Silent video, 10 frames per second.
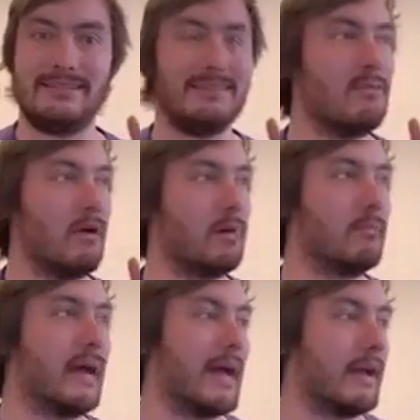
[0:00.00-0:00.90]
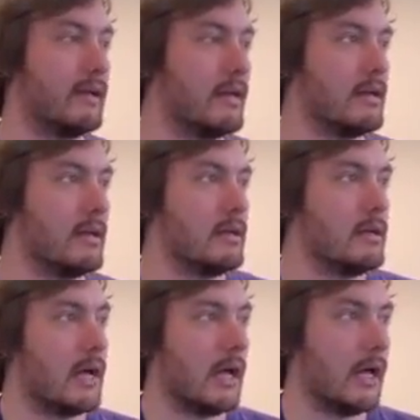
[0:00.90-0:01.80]
Welcome back.
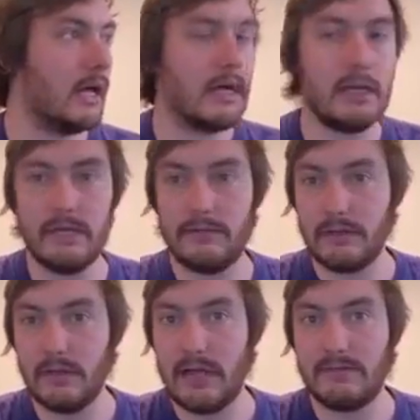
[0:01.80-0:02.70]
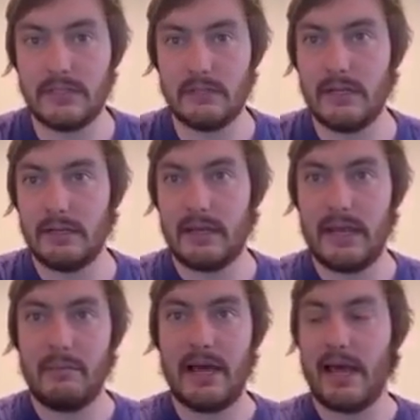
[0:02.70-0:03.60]
If you left and
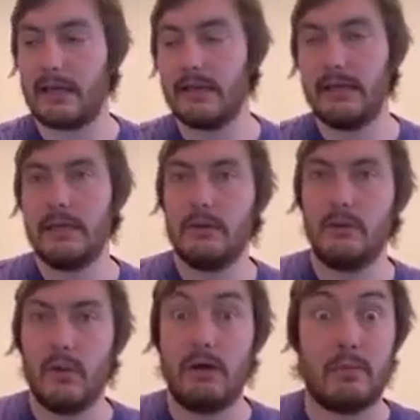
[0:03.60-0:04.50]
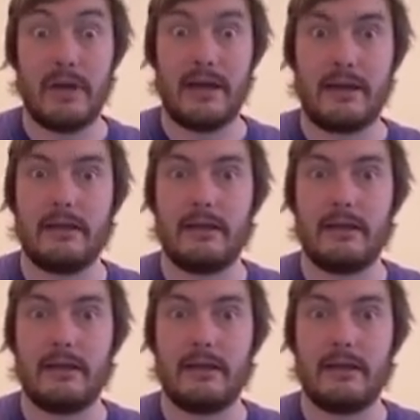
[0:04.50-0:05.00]
came back, welcome back.